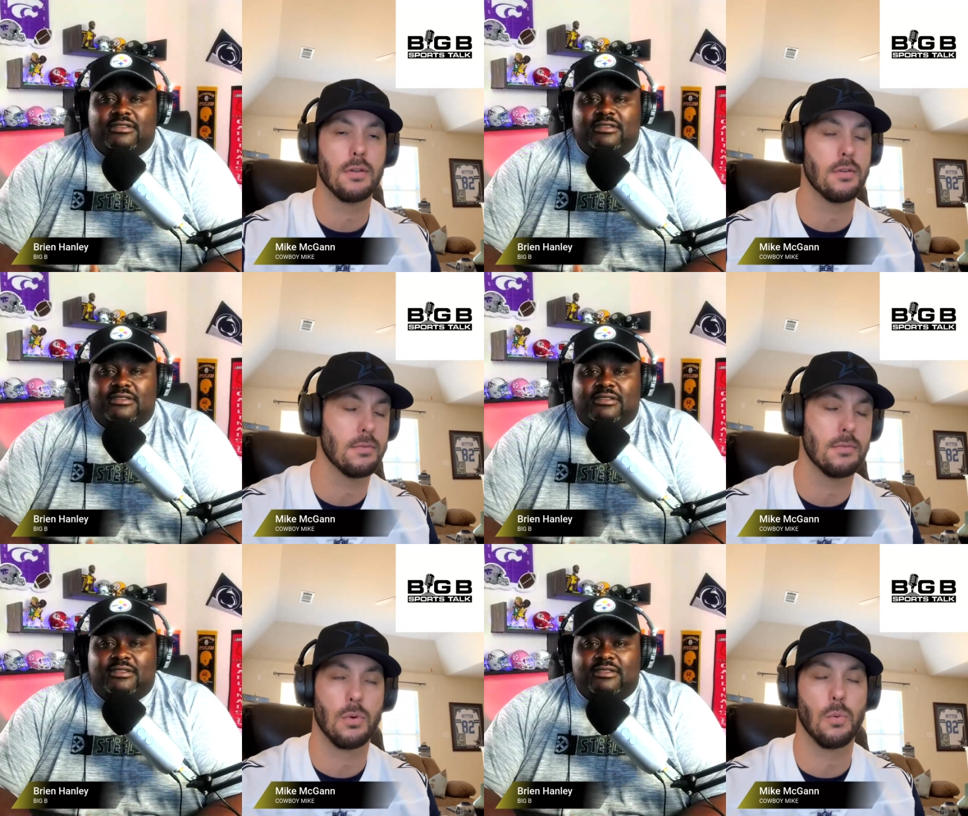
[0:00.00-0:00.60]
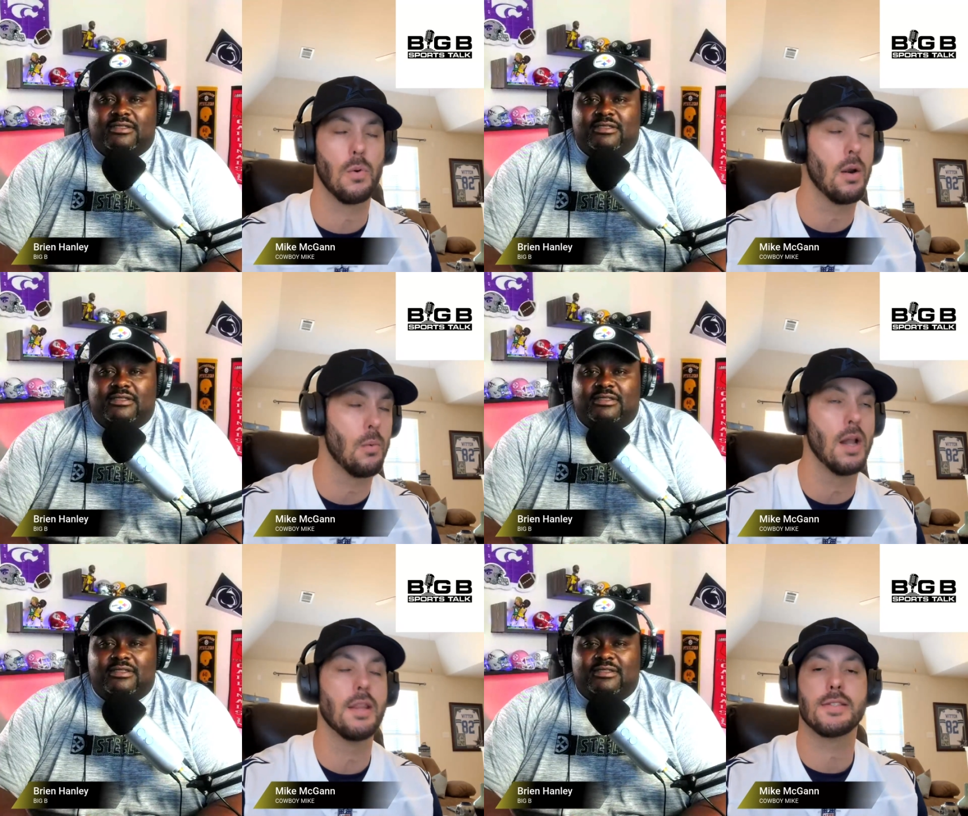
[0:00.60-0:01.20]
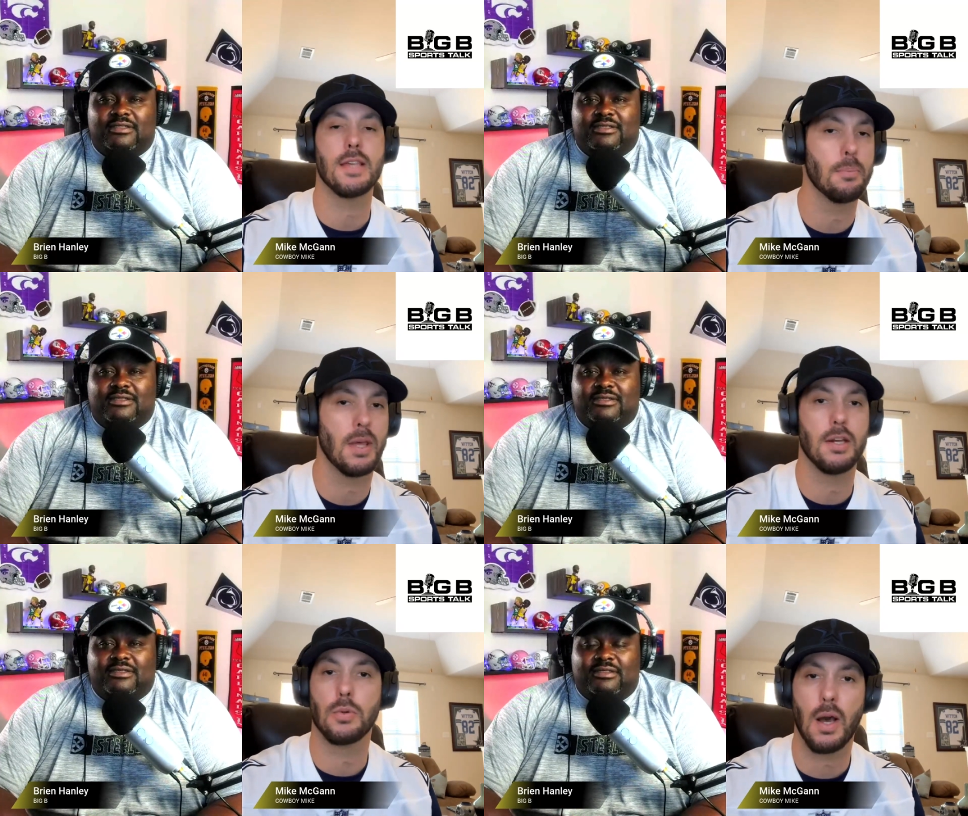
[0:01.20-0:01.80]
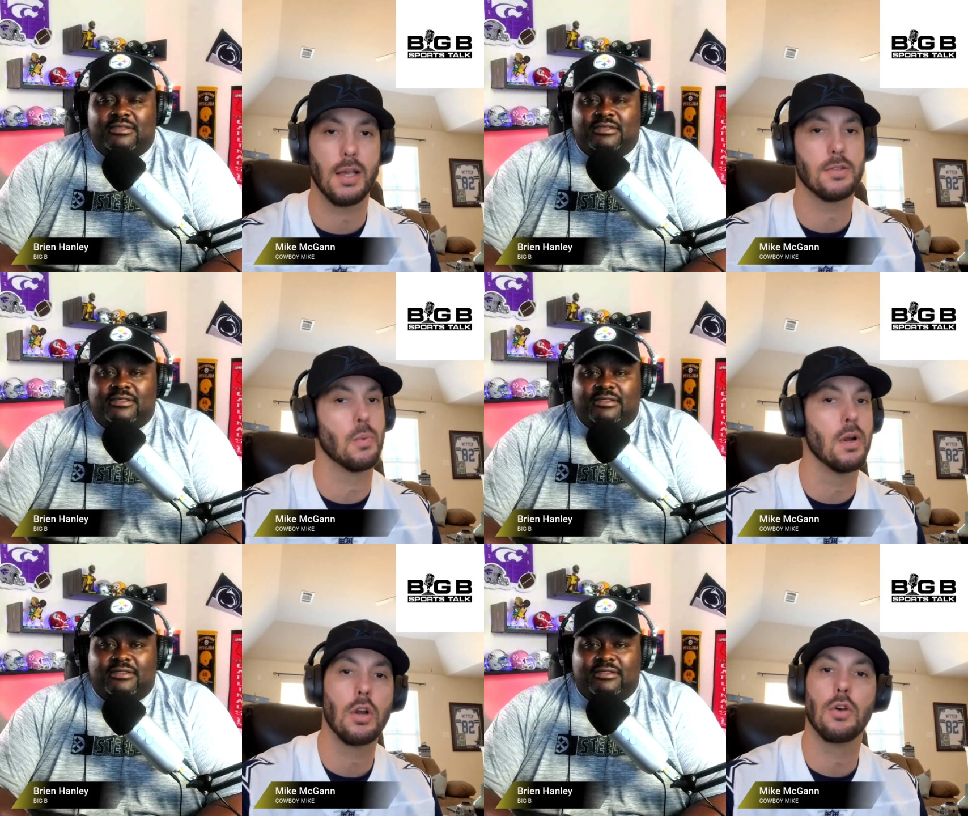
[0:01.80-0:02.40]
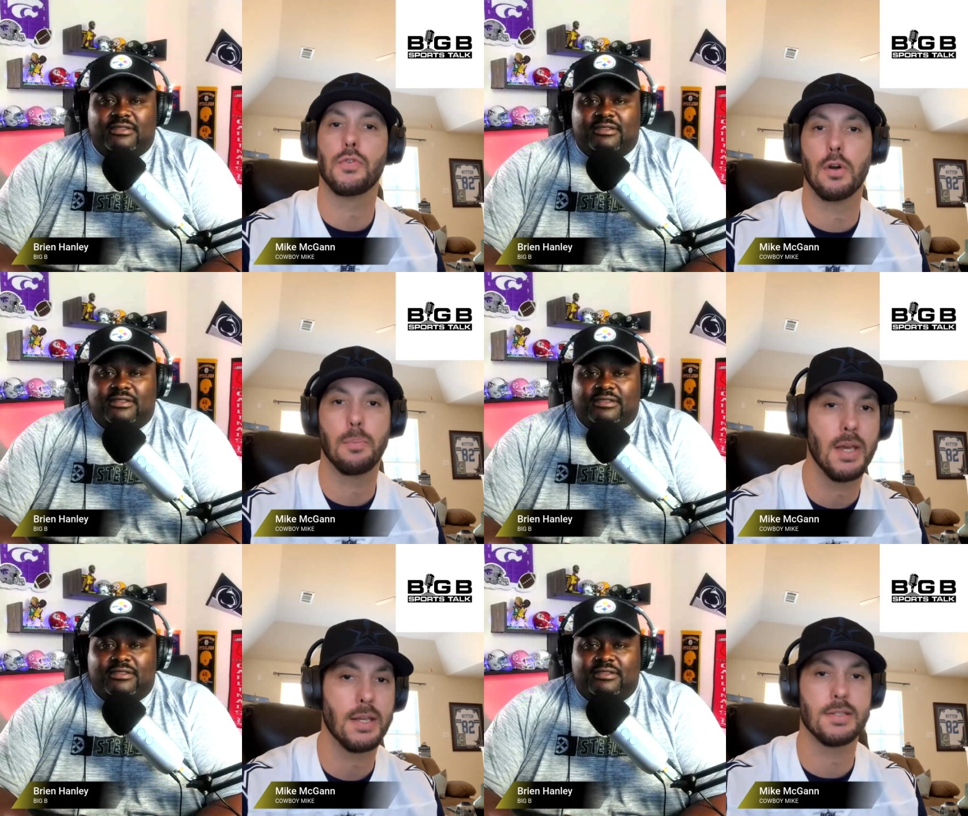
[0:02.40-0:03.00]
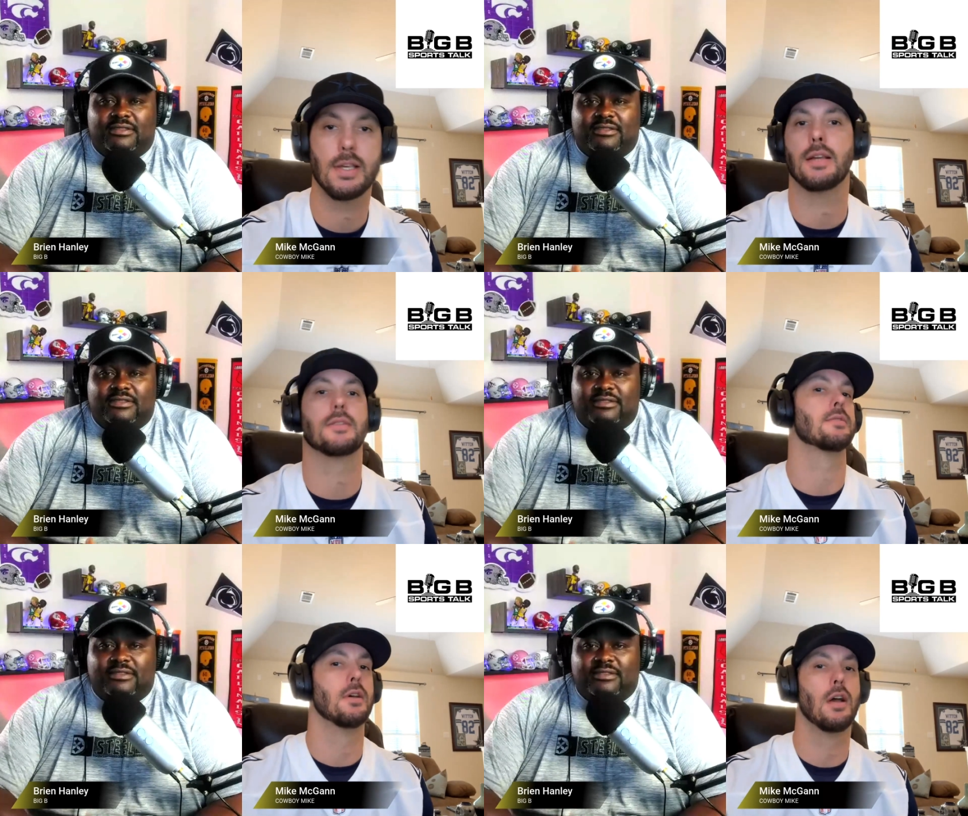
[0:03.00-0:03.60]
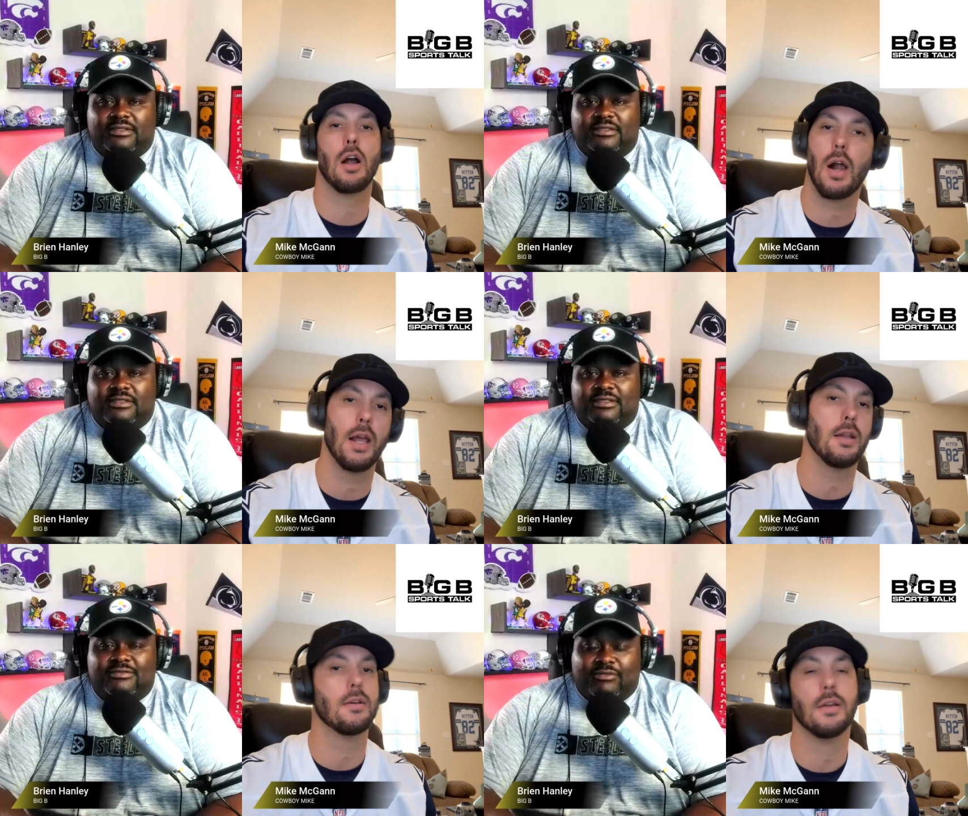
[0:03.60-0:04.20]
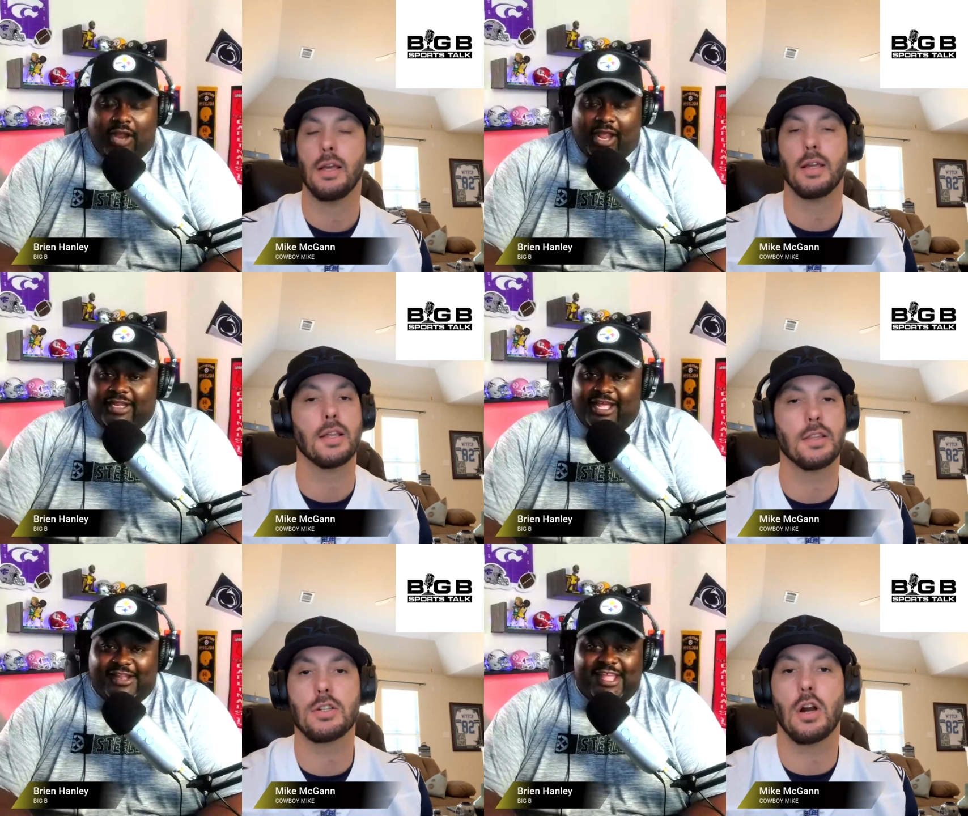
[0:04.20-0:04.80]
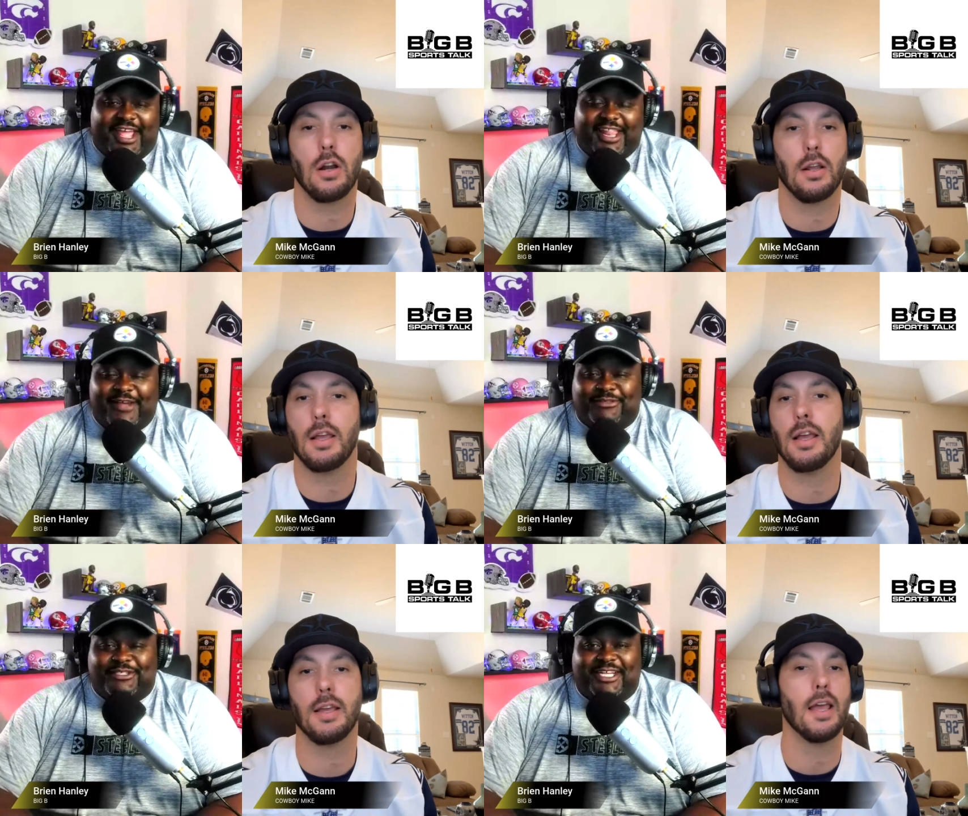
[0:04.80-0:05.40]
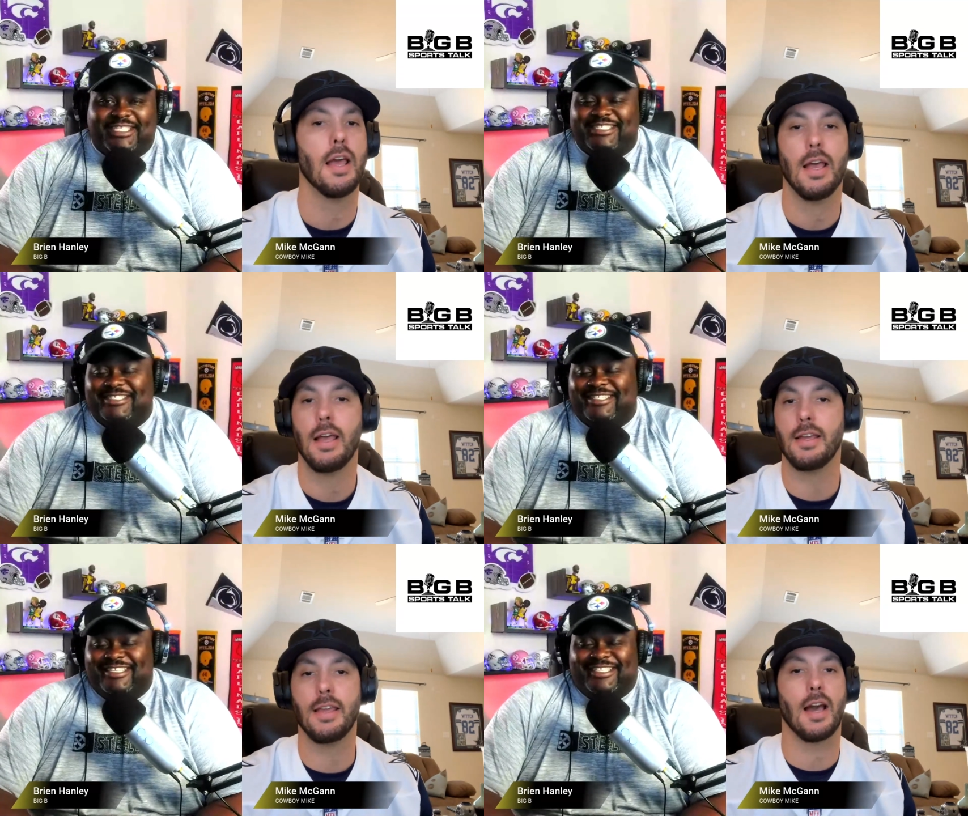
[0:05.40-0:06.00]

Speaker 1: not having we're r- running the same play twice. One goes for a pick six. All right. Right. Uh, yeah, start, that was nuts.